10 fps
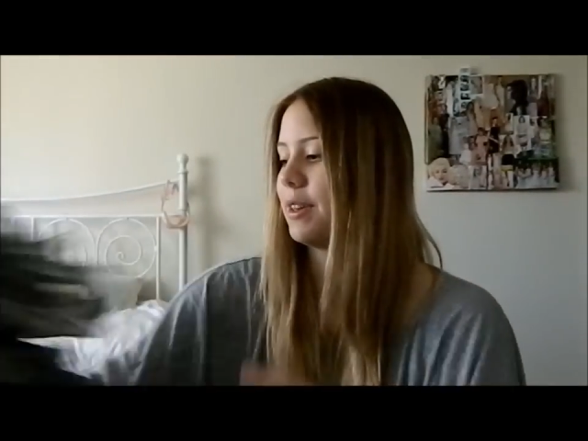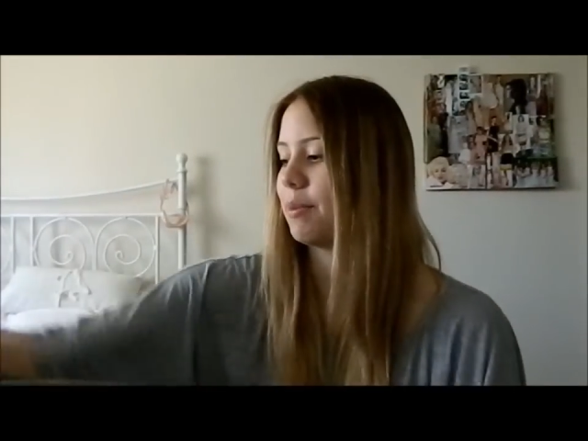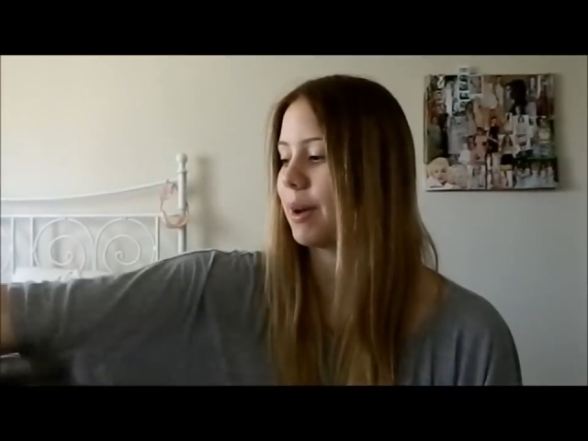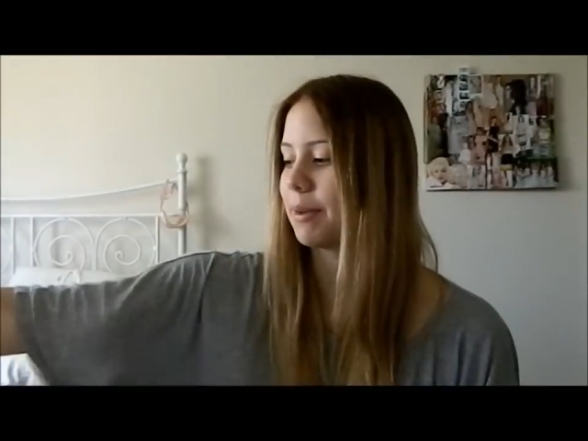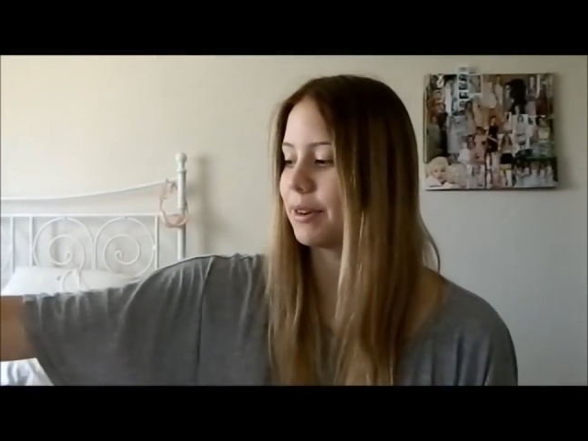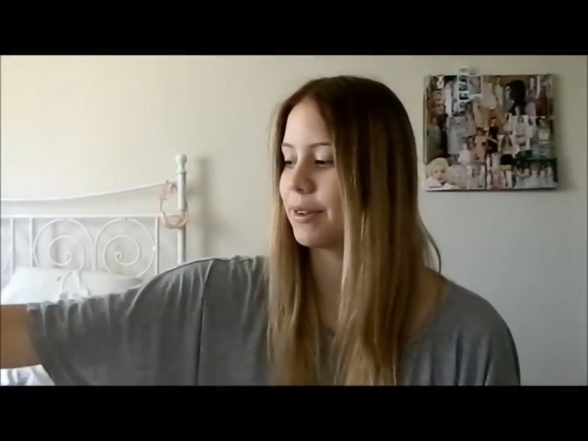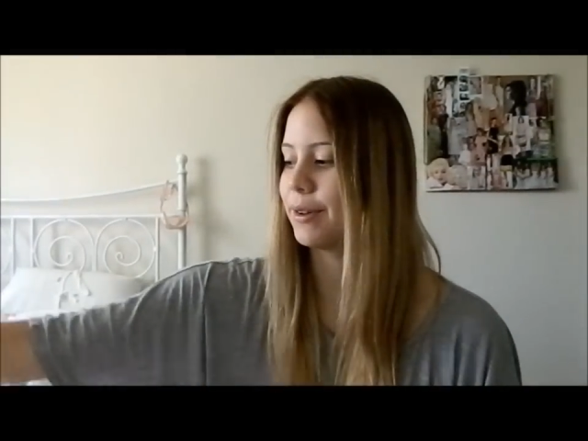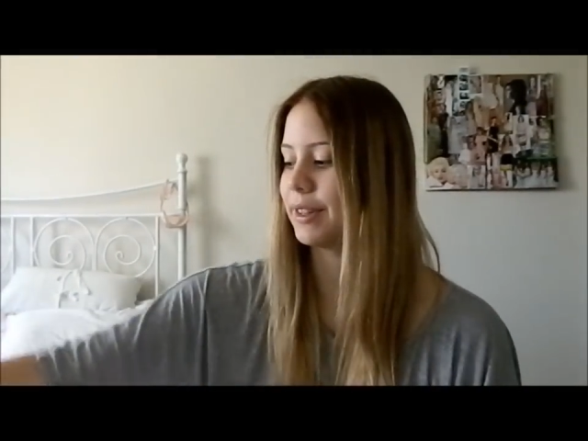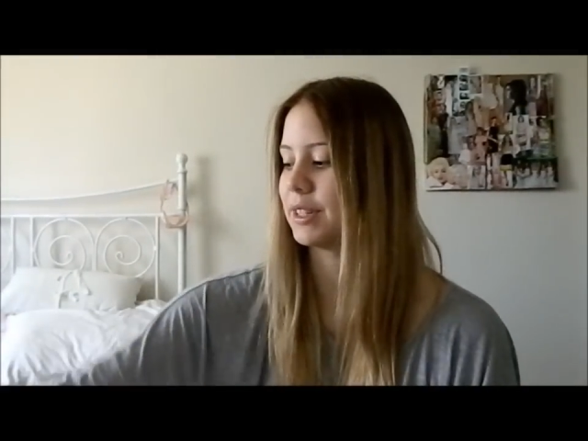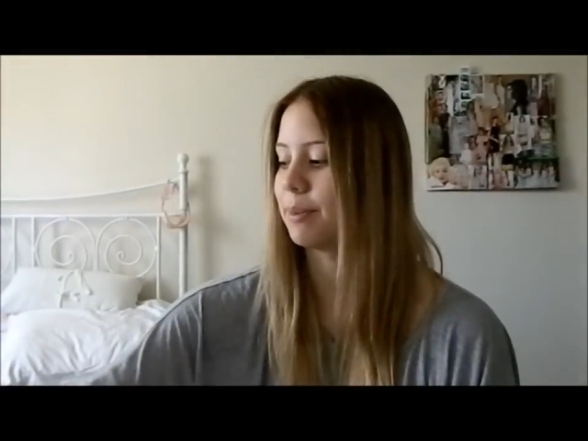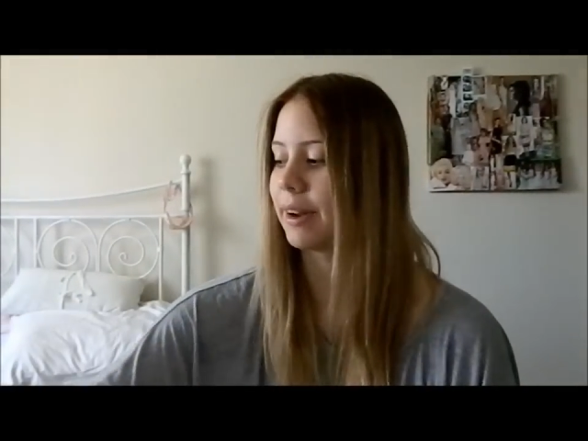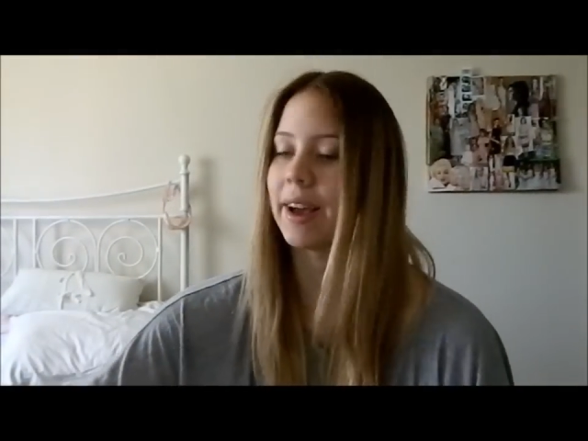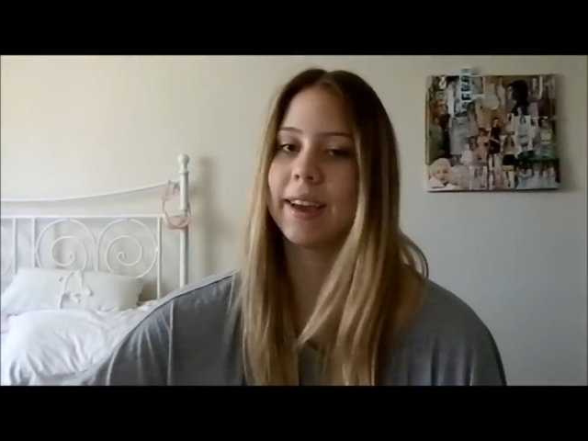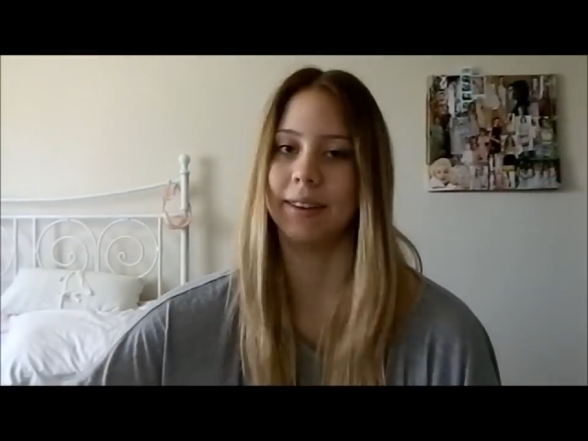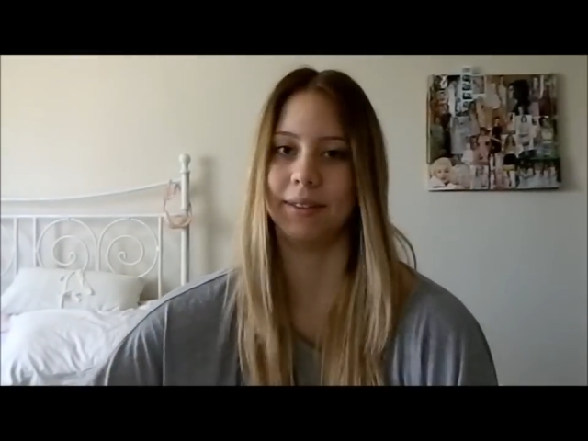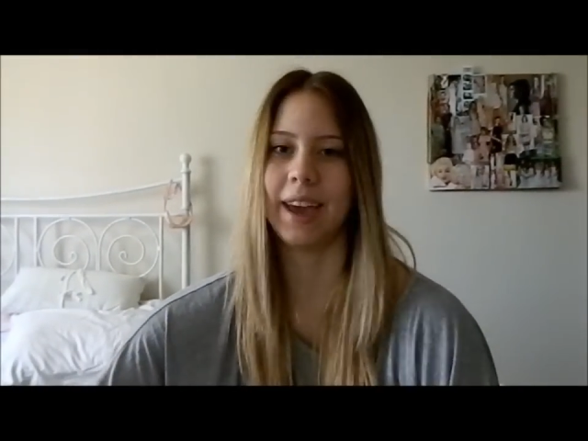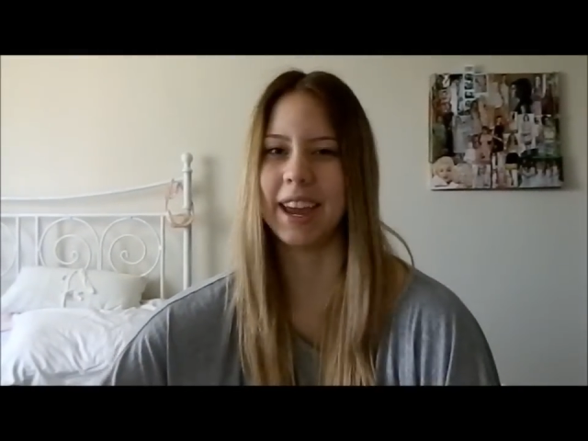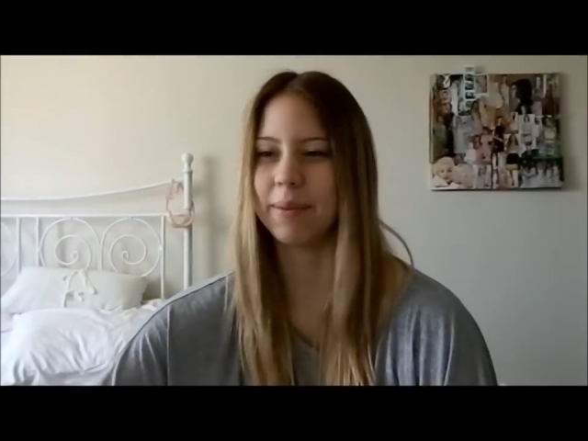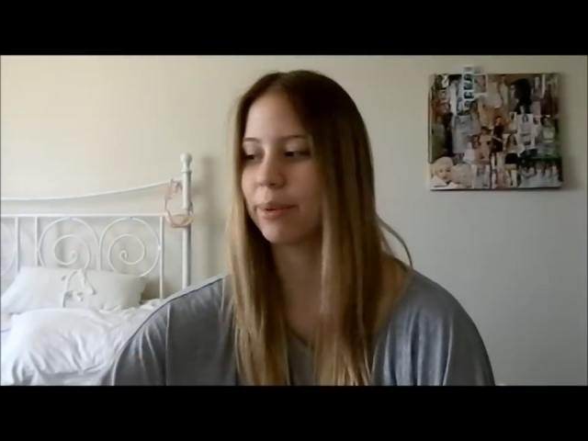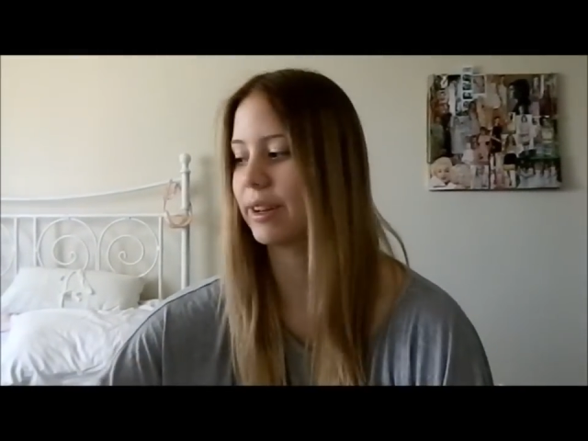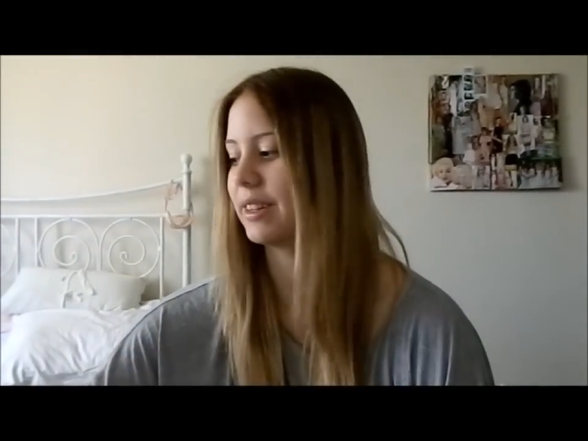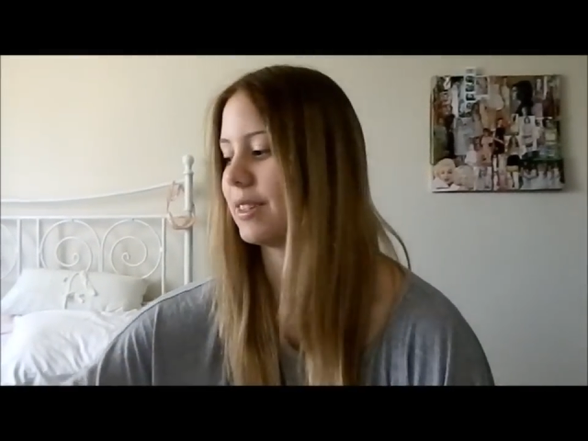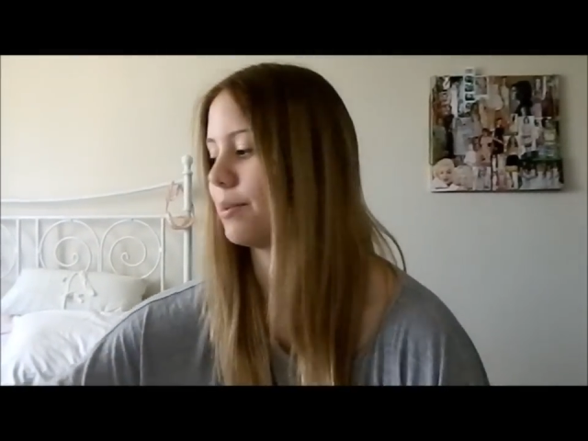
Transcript: probably don't know this, but I hate prints.